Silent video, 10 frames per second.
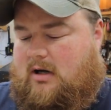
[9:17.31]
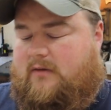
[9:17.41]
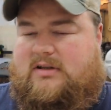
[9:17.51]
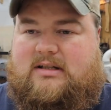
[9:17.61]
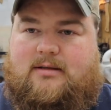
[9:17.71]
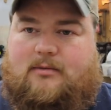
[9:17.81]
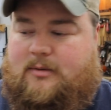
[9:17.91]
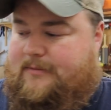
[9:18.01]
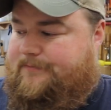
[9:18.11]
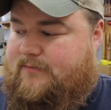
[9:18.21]
Obviously, I
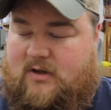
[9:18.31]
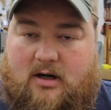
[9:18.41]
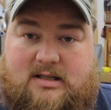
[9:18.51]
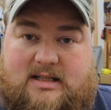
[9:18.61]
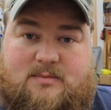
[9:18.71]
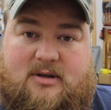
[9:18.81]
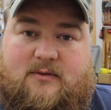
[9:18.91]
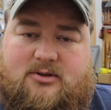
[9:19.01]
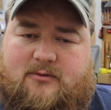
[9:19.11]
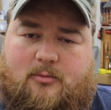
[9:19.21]
mean, honestly, it's
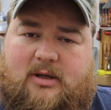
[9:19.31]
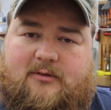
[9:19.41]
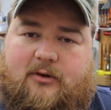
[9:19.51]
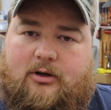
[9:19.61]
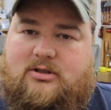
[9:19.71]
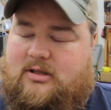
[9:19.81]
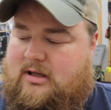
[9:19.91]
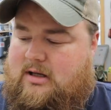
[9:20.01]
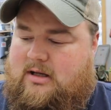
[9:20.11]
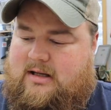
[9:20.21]
beneficial for me first.
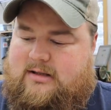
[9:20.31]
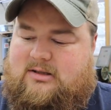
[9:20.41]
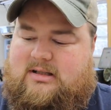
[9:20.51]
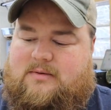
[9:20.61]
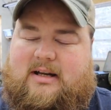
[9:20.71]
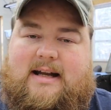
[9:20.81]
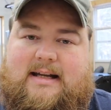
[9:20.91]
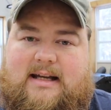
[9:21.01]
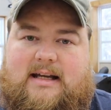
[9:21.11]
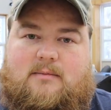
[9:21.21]
It's just something I
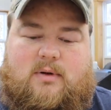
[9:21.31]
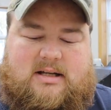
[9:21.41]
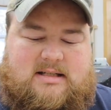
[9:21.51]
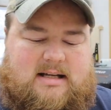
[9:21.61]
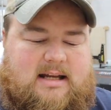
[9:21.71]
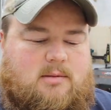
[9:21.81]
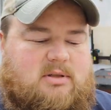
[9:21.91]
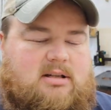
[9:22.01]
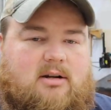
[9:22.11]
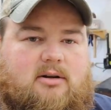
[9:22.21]
need because as I get
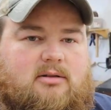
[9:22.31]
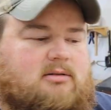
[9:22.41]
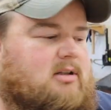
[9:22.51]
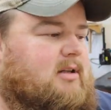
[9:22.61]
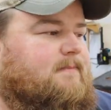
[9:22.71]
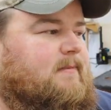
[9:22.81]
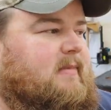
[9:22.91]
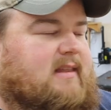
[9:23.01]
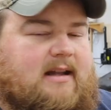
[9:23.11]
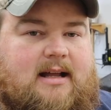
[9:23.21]
material
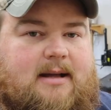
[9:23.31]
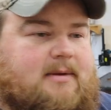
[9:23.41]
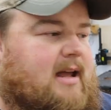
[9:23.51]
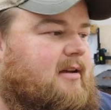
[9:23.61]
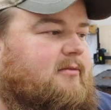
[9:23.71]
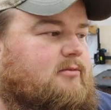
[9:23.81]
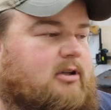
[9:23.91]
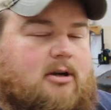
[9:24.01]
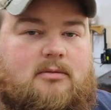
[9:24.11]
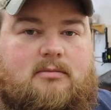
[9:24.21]
and I have,
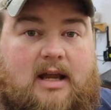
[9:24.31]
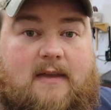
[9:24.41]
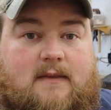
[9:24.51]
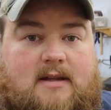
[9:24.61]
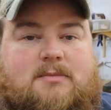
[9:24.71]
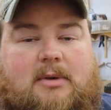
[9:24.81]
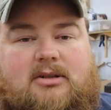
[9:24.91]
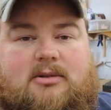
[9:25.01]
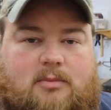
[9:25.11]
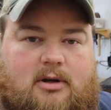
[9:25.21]
you know, eighth inch
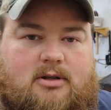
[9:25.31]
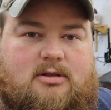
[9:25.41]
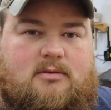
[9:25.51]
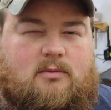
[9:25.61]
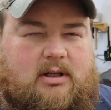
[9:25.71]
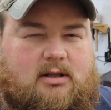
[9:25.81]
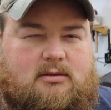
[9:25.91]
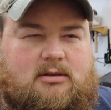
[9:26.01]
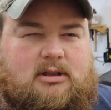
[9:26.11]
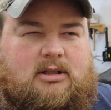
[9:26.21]
Baltic birch.
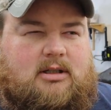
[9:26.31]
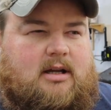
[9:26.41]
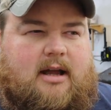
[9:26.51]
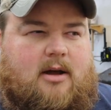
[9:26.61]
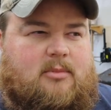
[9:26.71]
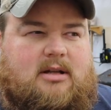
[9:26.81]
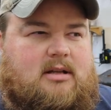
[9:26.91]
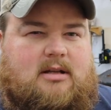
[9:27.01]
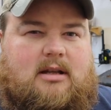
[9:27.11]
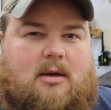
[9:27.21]
Well, how
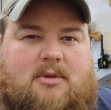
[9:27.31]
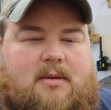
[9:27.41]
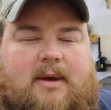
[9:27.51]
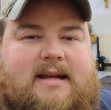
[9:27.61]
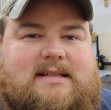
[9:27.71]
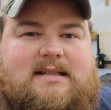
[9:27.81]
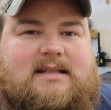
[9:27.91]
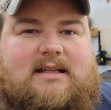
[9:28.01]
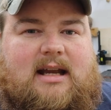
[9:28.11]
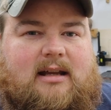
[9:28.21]
many how many passes does
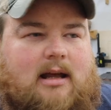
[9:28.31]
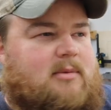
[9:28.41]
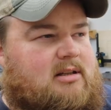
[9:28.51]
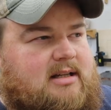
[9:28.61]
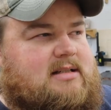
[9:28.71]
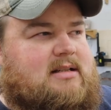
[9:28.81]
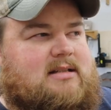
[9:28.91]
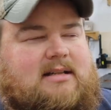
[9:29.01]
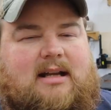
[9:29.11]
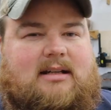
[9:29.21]
it take? How many licks does
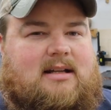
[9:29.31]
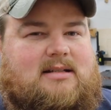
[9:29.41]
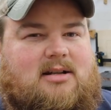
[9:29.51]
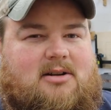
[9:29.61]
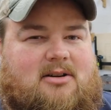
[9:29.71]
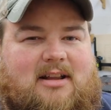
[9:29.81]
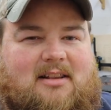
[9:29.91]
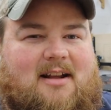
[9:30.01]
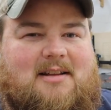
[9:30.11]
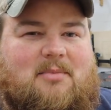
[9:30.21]
it take to get the center of that
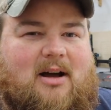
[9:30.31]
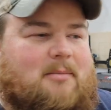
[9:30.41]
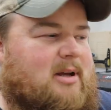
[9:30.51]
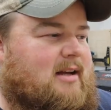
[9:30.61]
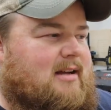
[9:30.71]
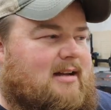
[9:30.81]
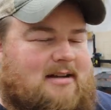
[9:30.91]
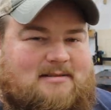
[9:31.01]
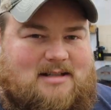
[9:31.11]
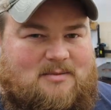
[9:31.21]
lollipop?
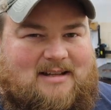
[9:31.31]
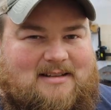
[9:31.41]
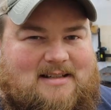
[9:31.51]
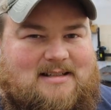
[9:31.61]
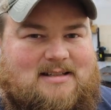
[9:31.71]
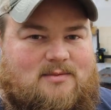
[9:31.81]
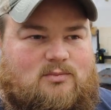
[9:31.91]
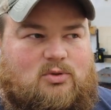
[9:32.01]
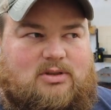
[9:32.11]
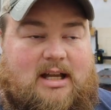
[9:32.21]
Something like this
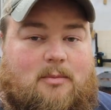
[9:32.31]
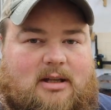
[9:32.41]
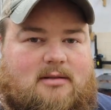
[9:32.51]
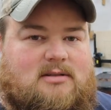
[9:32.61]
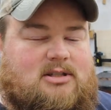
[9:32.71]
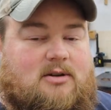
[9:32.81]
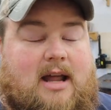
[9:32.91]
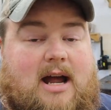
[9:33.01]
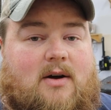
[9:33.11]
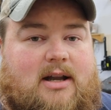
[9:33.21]
will tell me. So
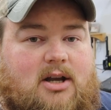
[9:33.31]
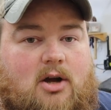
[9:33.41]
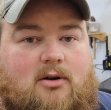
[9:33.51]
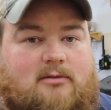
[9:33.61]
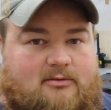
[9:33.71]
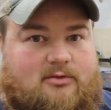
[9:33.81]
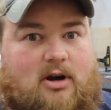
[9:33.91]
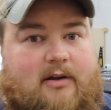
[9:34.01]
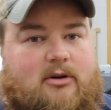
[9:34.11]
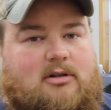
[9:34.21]
now I know
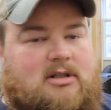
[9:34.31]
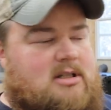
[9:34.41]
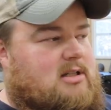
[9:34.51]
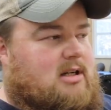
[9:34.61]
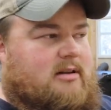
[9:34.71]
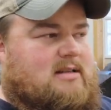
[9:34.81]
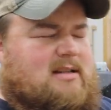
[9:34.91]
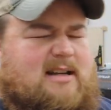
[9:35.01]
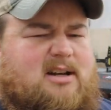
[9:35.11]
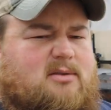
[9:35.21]
forever, unless
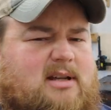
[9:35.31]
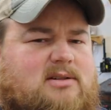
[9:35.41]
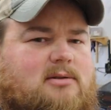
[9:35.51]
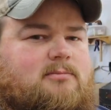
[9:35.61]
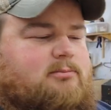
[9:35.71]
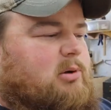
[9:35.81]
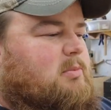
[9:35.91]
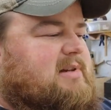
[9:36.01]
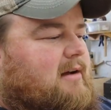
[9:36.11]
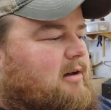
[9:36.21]
the diode laser
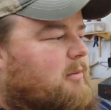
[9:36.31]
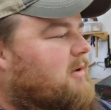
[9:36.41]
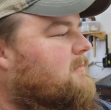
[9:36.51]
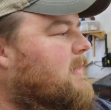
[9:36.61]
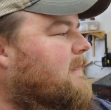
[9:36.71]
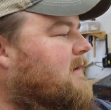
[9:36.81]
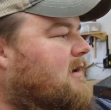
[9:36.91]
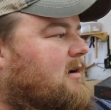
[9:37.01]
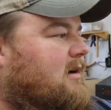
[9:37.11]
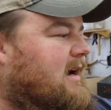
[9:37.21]
poops out on me,
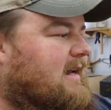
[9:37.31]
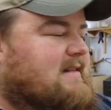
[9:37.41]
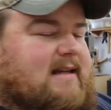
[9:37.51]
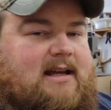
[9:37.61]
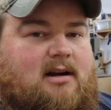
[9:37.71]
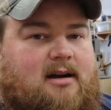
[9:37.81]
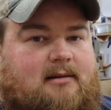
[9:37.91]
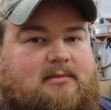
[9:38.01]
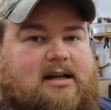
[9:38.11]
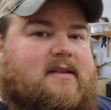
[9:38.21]
I can say, all
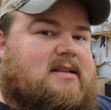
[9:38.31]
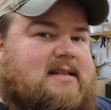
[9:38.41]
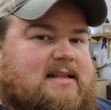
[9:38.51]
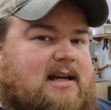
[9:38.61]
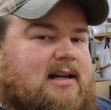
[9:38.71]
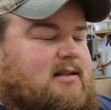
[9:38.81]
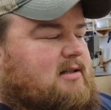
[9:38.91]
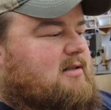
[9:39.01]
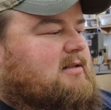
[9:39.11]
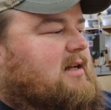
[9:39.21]
right, I got this design.
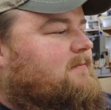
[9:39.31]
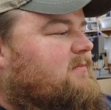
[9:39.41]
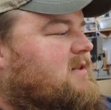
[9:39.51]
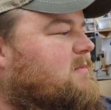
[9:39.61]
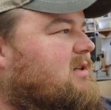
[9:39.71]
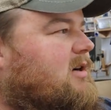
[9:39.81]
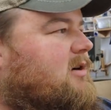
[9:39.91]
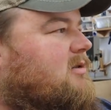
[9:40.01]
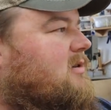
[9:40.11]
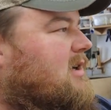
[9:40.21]
Yep, this
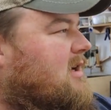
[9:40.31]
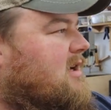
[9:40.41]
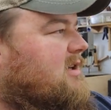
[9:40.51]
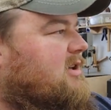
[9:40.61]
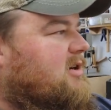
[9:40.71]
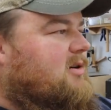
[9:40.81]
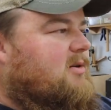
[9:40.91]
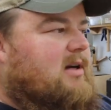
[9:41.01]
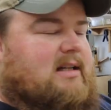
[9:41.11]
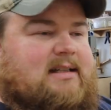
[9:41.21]
material. You
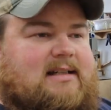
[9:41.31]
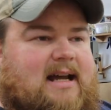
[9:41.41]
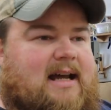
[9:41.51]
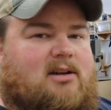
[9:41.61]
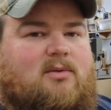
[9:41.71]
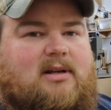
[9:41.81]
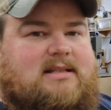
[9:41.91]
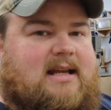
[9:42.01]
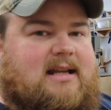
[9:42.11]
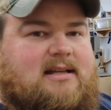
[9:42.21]
know, I don't want to
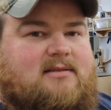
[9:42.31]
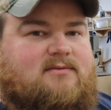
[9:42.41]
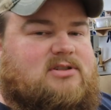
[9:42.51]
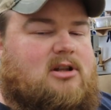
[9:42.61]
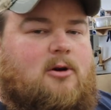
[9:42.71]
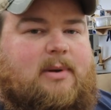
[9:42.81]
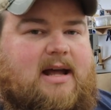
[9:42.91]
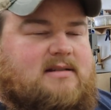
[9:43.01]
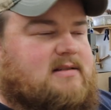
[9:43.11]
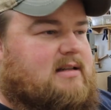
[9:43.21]
take slow
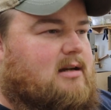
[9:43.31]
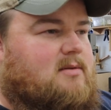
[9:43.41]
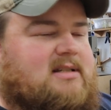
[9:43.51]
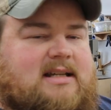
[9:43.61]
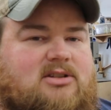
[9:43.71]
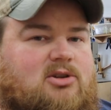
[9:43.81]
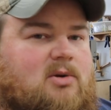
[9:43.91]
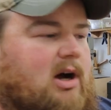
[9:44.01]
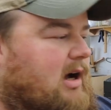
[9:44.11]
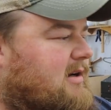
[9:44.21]
passes. I don't want to get
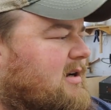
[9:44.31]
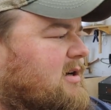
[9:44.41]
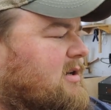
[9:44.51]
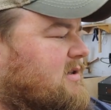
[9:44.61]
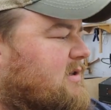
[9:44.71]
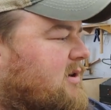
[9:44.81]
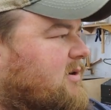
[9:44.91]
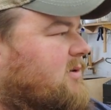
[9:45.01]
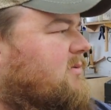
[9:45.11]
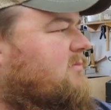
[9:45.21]
too hot.
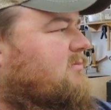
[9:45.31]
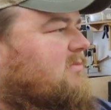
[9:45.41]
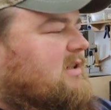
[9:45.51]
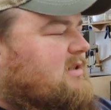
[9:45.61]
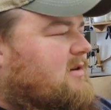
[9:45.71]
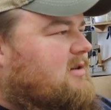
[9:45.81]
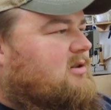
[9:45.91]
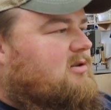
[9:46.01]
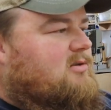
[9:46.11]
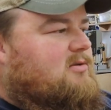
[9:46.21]
So let's go ahead
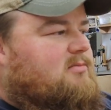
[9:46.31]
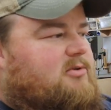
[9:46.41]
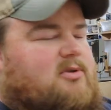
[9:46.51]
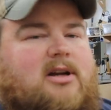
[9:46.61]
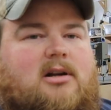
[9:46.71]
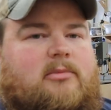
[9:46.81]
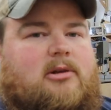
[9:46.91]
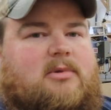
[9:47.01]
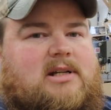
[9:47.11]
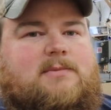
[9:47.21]
and do 300
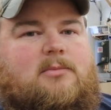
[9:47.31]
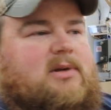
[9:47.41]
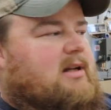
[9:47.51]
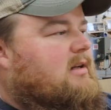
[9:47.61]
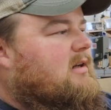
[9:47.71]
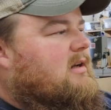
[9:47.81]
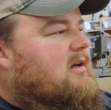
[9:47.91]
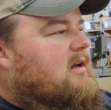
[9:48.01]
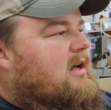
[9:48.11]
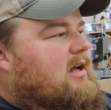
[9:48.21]
millimeters per minute.
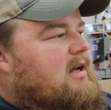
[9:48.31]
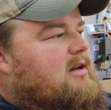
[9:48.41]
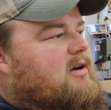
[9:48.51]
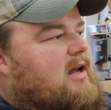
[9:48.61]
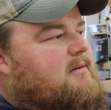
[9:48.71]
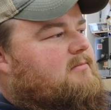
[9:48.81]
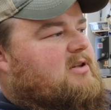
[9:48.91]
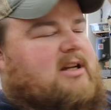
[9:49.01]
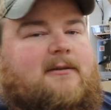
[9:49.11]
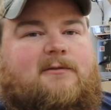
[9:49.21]
And okay,
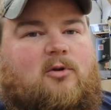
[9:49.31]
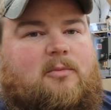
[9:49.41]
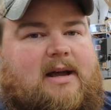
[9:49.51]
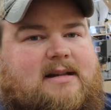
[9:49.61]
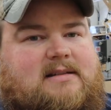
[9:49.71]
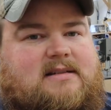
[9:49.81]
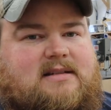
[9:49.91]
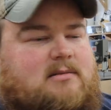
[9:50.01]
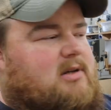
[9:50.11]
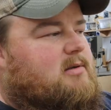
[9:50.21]
looks like four passes
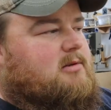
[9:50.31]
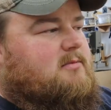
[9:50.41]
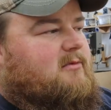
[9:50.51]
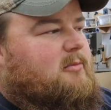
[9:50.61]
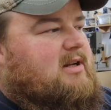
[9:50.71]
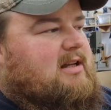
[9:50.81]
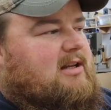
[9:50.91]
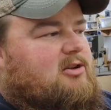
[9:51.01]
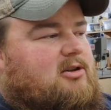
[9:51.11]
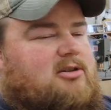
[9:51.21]
is the minimum for me to
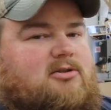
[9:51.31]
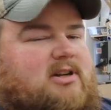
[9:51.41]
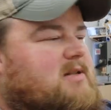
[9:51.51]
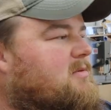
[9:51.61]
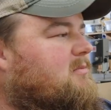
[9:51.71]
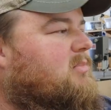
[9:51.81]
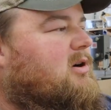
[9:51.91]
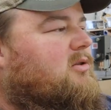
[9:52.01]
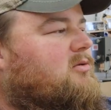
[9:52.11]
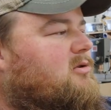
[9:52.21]
get good, crisp
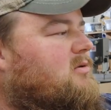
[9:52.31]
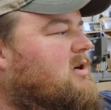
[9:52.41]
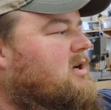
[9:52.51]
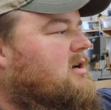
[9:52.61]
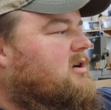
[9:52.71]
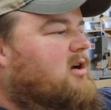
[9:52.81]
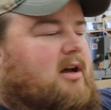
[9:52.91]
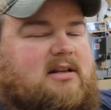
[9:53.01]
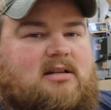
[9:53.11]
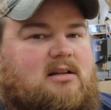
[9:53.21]
burn through
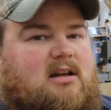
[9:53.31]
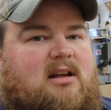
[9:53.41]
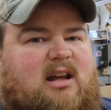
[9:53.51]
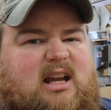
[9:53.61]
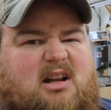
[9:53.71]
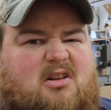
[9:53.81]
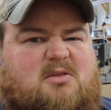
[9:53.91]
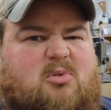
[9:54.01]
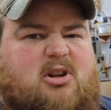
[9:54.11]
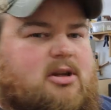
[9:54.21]
cut. And it
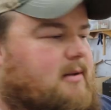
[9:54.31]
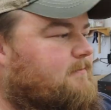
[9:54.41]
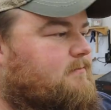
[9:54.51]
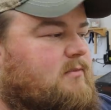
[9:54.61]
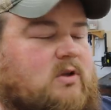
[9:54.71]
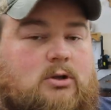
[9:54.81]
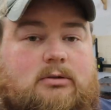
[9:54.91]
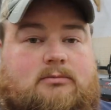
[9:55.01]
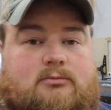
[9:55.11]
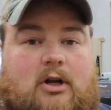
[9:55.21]
looks pretty good.
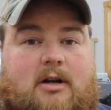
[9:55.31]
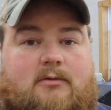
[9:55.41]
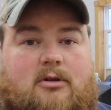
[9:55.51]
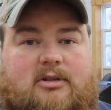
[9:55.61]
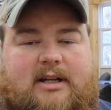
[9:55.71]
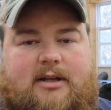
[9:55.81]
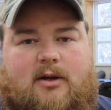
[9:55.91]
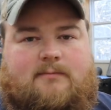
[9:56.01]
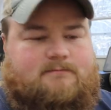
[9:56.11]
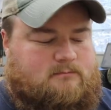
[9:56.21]
Cool, rock and roll, let it
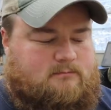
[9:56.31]
go.